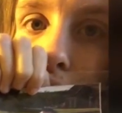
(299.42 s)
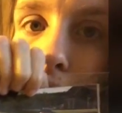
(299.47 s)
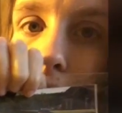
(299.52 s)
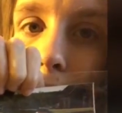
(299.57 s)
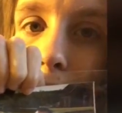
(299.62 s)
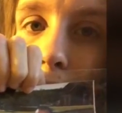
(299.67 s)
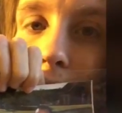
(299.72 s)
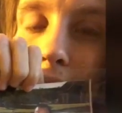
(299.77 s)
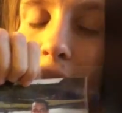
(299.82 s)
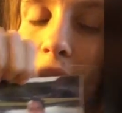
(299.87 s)
two
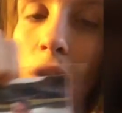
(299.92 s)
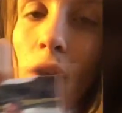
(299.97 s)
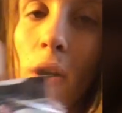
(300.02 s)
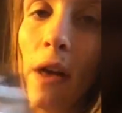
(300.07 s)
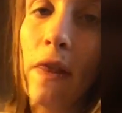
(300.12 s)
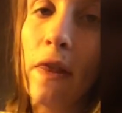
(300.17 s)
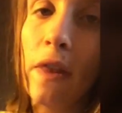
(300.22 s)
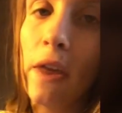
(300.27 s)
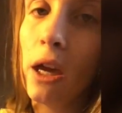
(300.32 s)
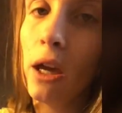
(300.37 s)
years ago,
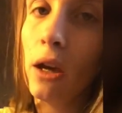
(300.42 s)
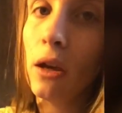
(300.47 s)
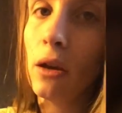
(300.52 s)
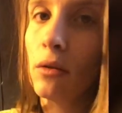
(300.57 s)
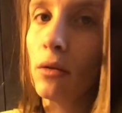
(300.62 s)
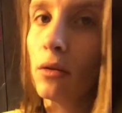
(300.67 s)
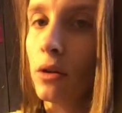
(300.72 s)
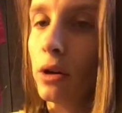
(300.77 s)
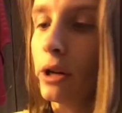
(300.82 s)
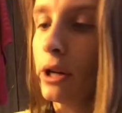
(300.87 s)
I think,
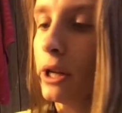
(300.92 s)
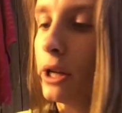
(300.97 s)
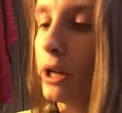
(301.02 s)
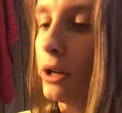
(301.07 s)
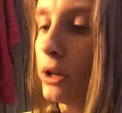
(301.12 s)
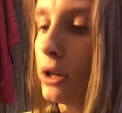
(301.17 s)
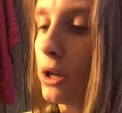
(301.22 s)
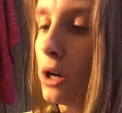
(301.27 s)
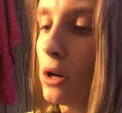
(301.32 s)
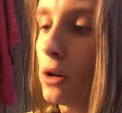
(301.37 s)
or a
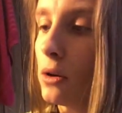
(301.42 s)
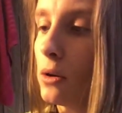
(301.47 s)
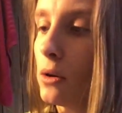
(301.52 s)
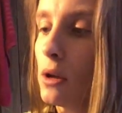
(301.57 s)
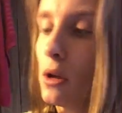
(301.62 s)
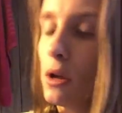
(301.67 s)
year ago.